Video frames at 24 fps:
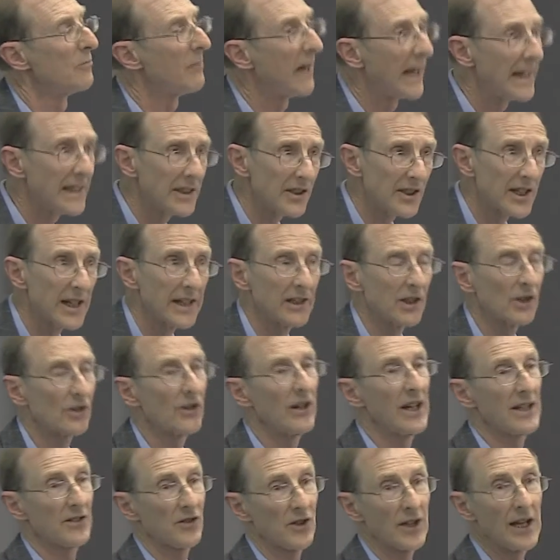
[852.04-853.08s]
did the main
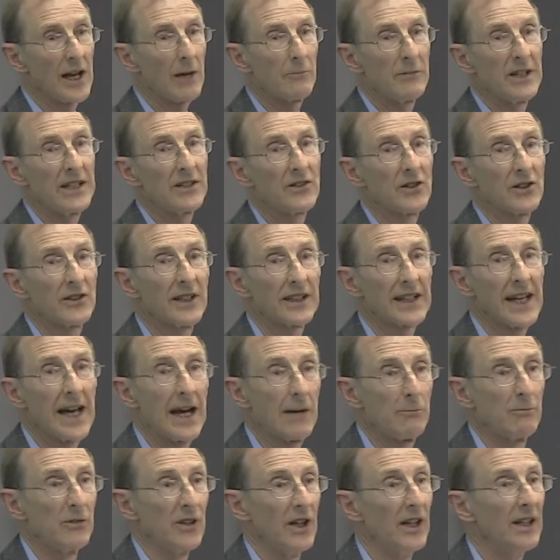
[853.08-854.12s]
technocrats come into the
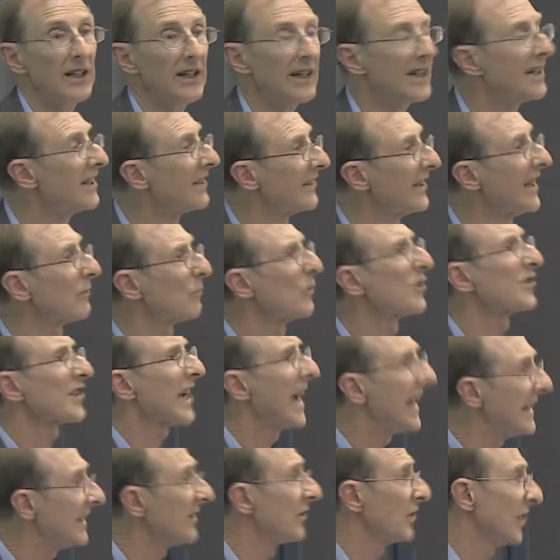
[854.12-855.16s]
cabinet. That
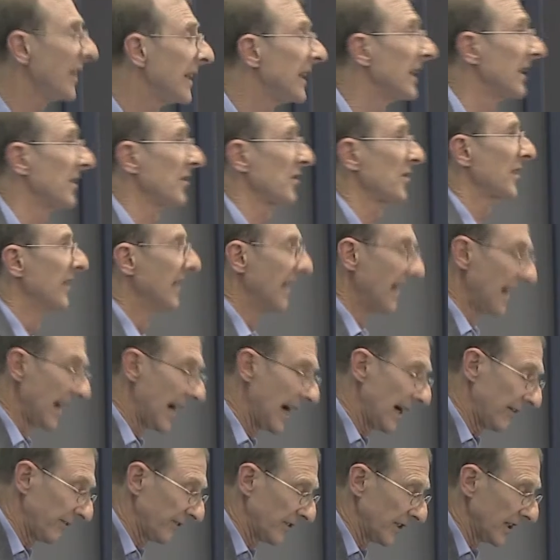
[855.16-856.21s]
was eight years
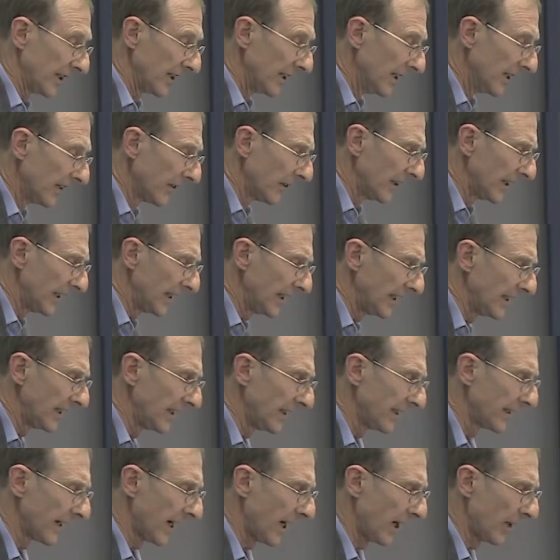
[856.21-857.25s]
after
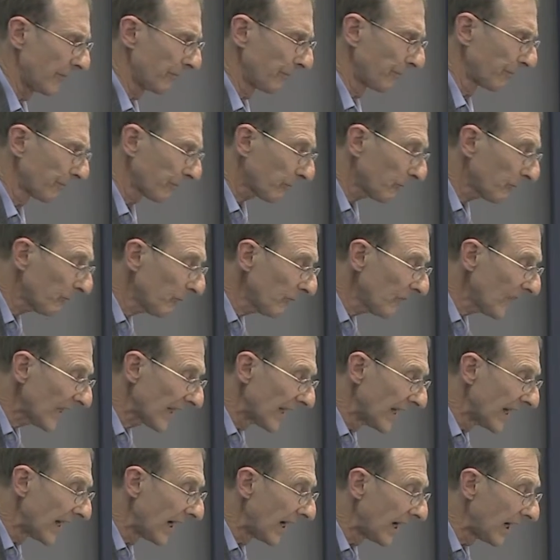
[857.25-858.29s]
the... Uh,
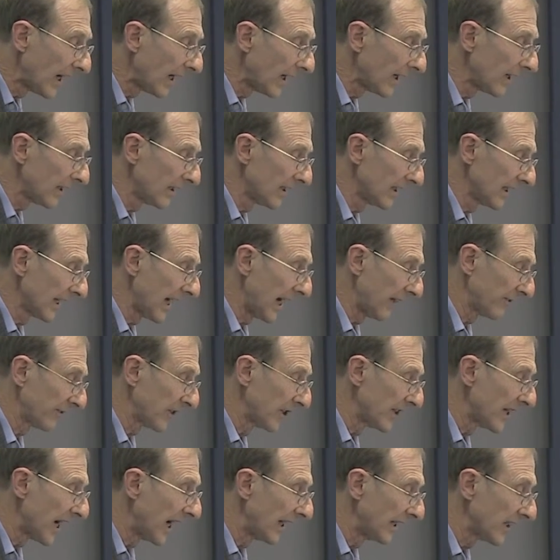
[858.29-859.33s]
uh,
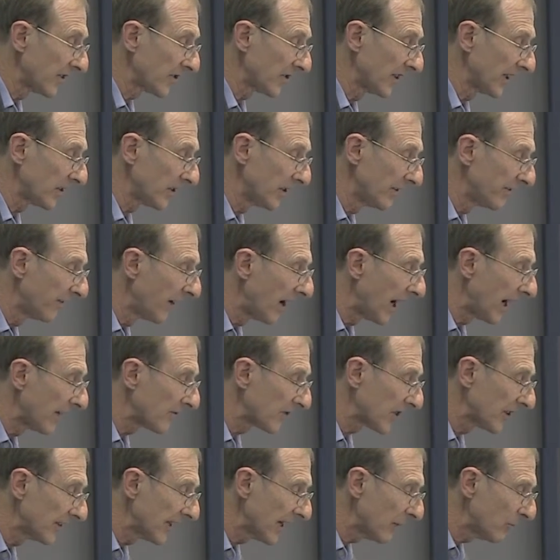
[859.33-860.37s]
after
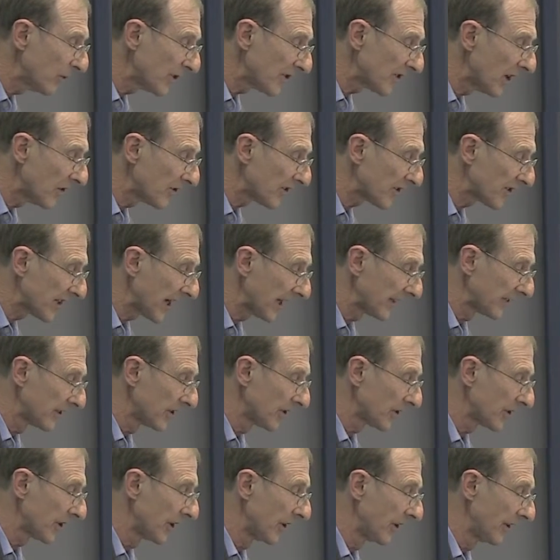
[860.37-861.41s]
1965. So there was no
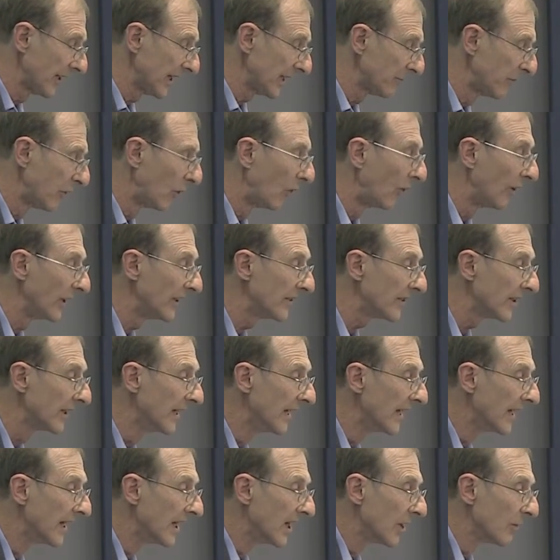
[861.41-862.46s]
sudden turning point.
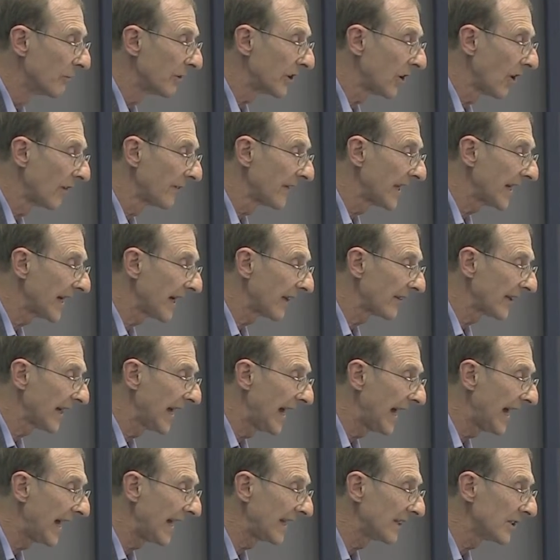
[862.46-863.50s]
But on the other
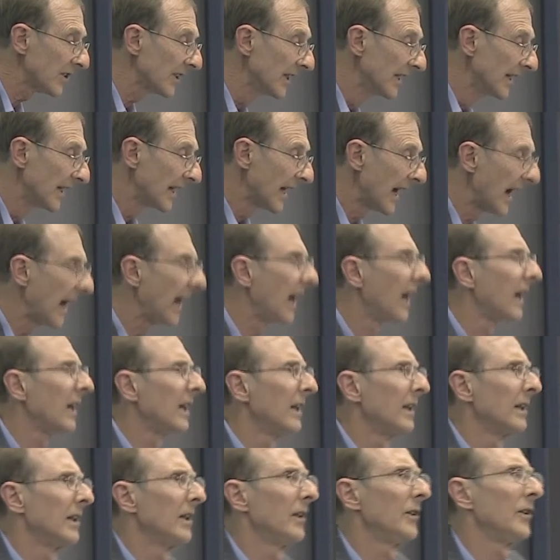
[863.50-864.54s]
hand,
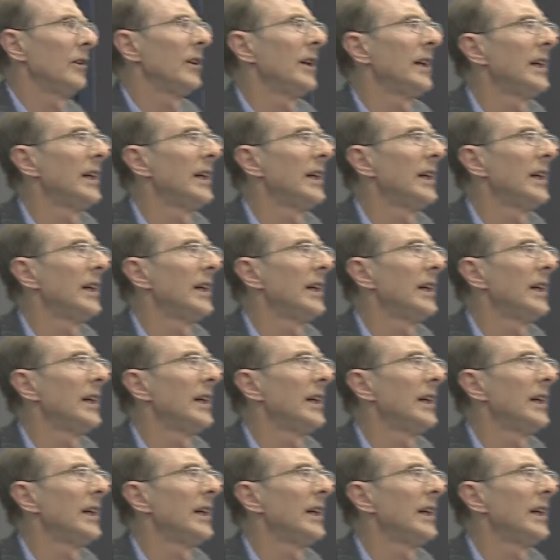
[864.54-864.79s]
uh,